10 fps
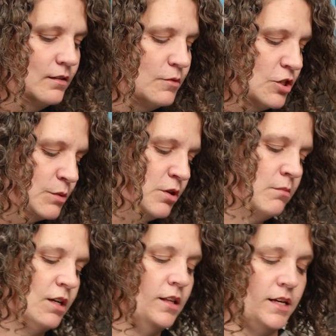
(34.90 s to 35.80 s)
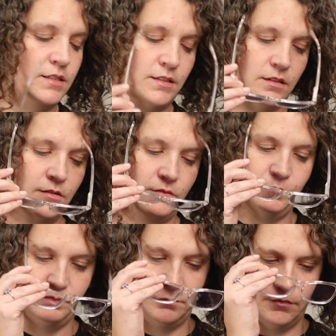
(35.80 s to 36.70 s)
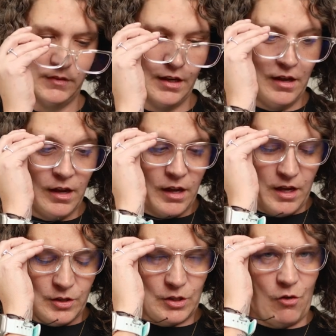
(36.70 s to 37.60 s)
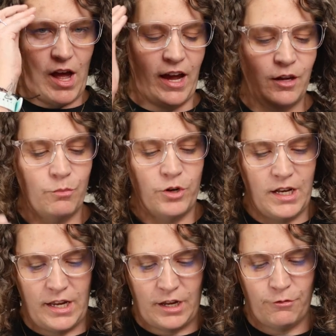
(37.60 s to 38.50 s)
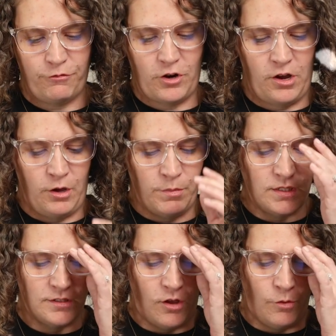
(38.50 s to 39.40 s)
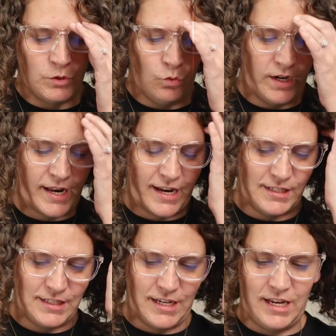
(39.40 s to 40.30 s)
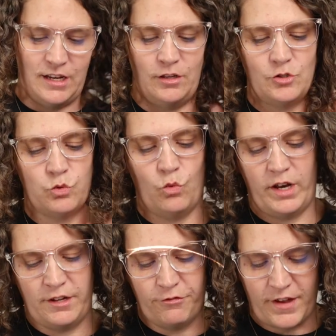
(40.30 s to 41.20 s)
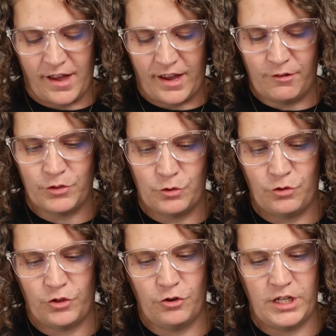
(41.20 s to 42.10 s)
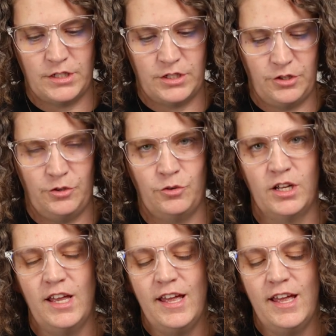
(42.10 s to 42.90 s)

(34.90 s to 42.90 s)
Let me just grab my glasses here. So I am reading from Psalms one nineteen, twenty-five through thirty-two.